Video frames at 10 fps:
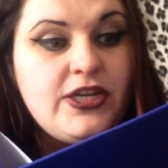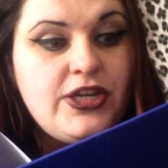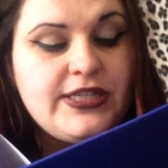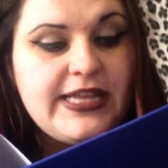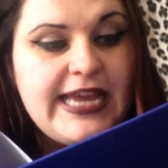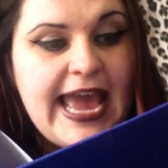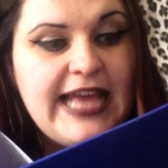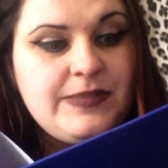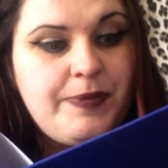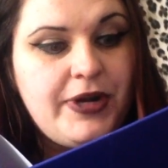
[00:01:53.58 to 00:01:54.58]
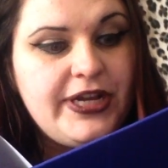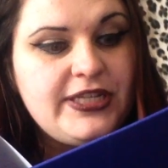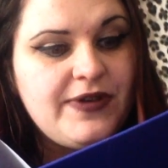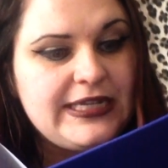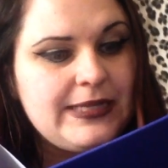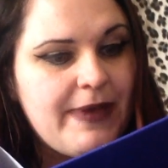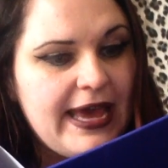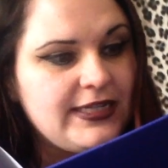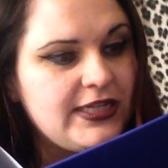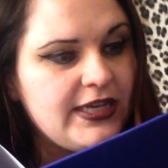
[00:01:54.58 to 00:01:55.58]
using the S Plus.
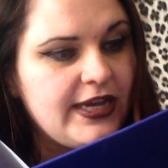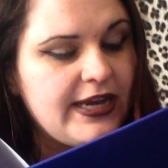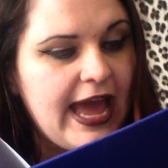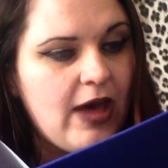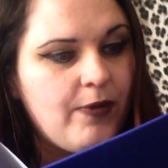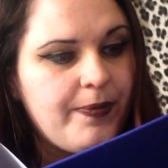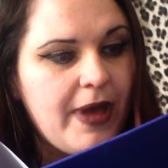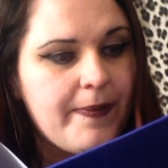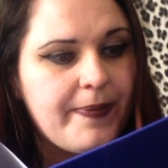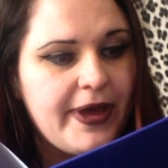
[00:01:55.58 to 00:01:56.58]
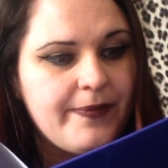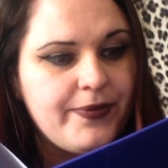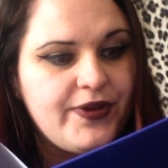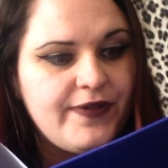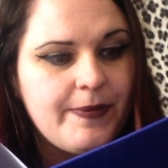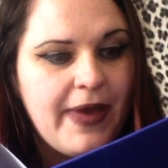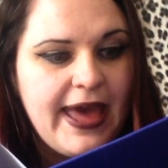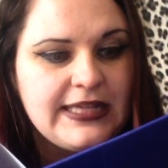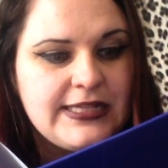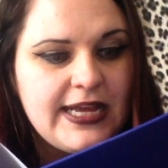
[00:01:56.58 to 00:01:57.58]
Resmed can help by improving
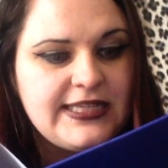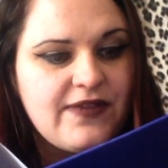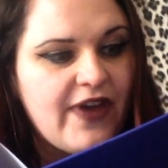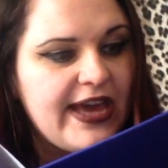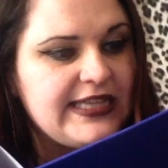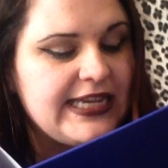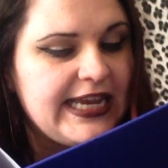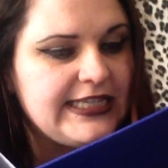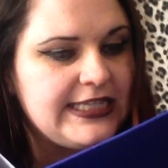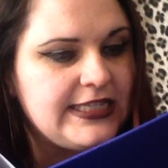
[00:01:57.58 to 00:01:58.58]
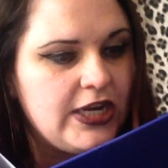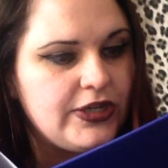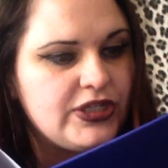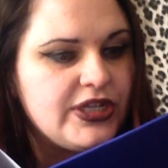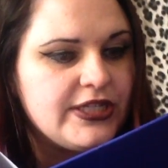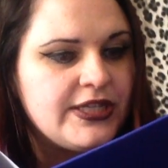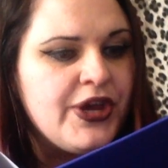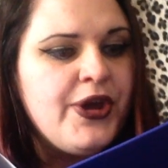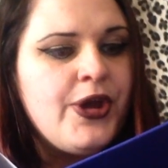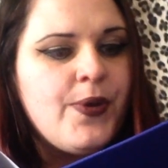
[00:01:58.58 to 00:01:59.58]
personalised advice and easy solutions.
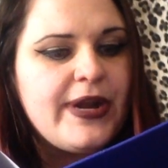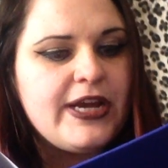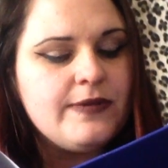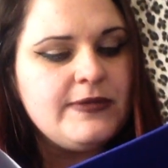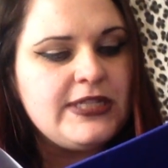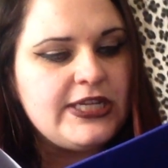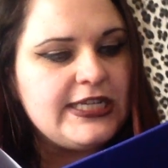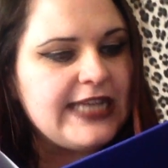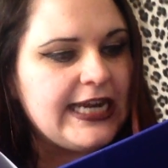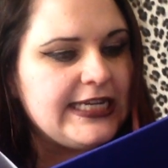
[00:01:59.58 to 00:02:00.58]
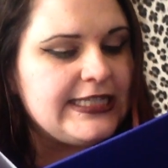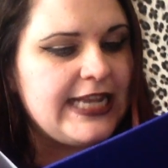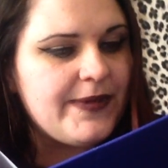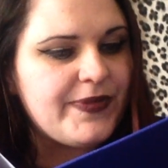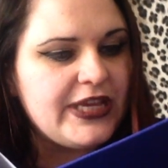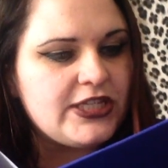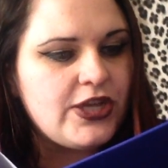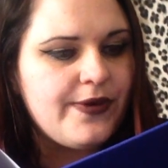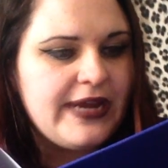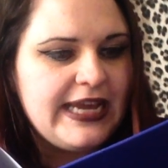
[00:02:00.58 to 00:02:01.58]
When it comes to understanding sleep, there's
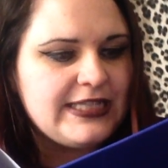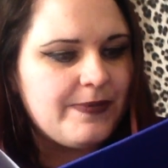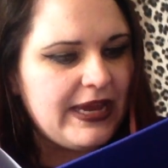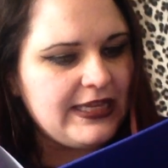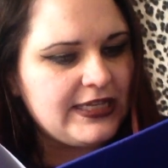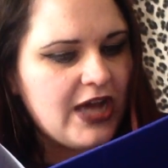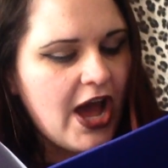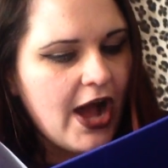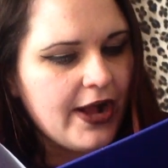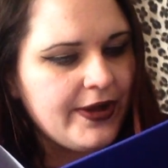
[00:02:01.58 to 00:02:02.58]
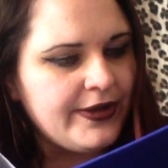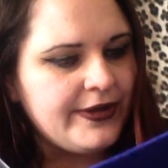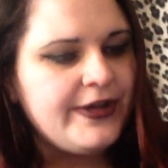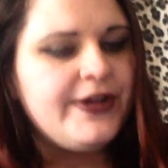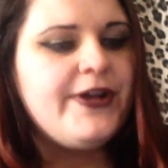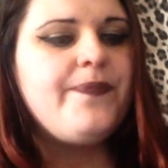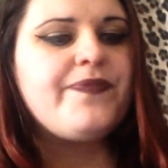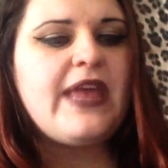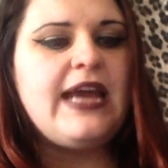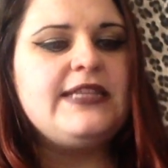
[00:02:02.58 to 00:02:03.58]
no need to be in the dark.
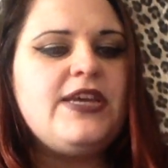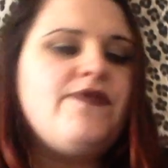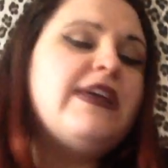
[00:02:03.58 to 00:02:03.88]
And so